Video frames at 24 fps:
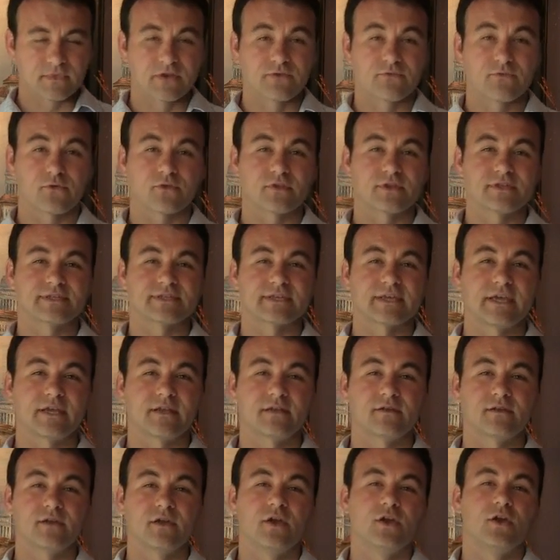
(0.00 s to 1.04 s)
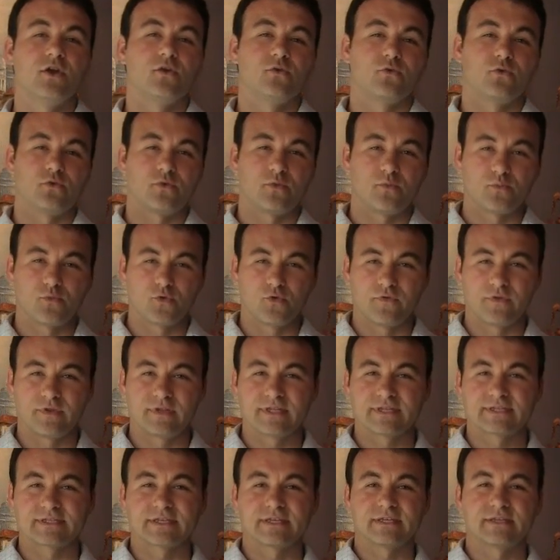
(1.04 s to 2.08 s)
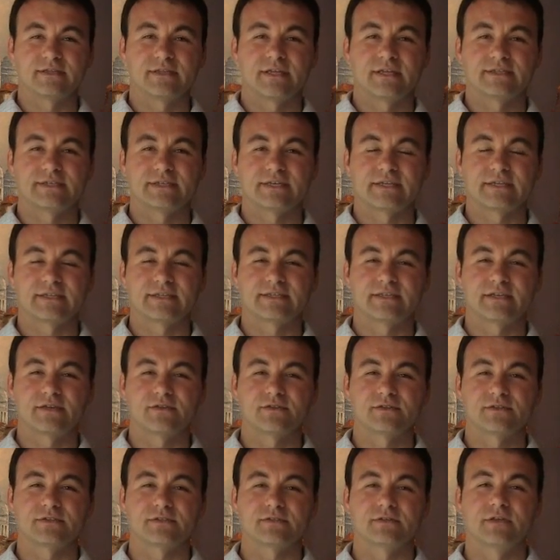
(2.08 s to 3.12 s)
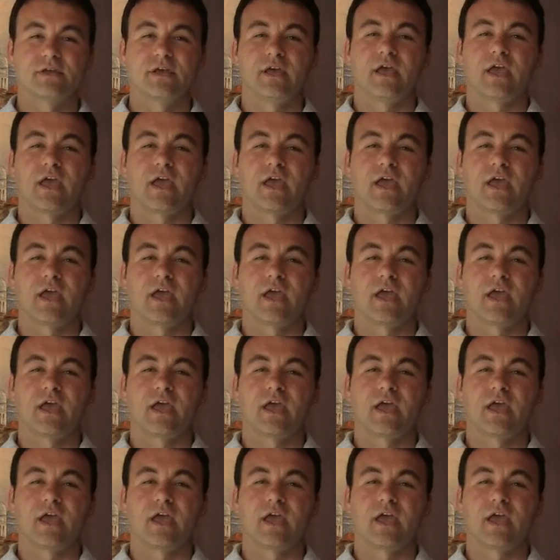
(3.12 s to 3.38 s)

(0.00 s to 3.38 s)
For the skin, we're removing the dead skin cells,